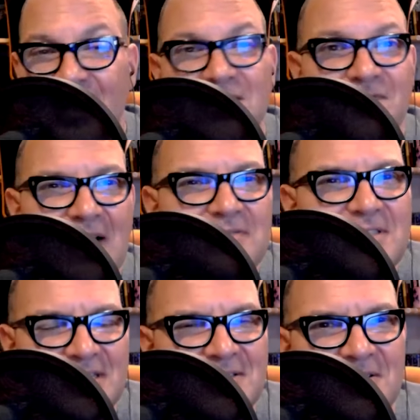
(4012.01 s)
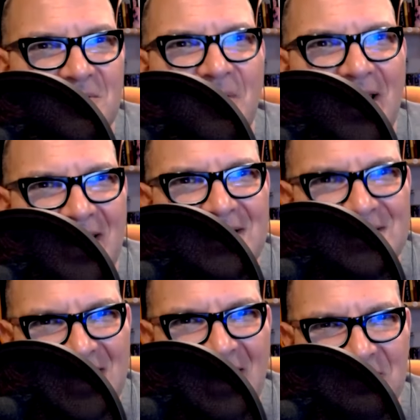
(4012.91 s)
it's five sixths of the way
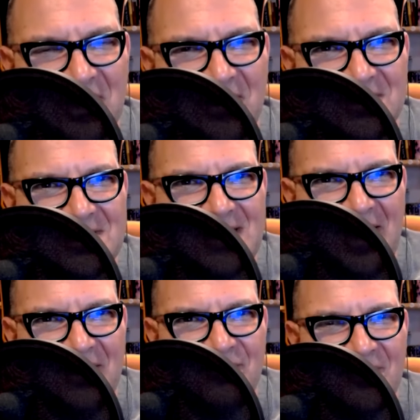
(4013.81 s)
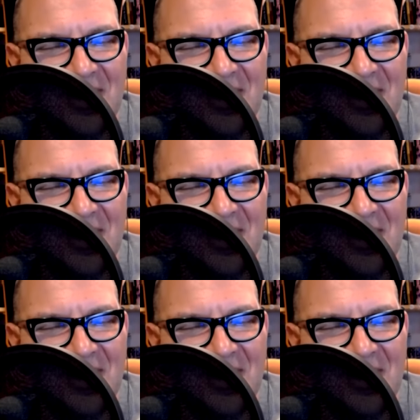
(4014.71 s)
to having a good safe,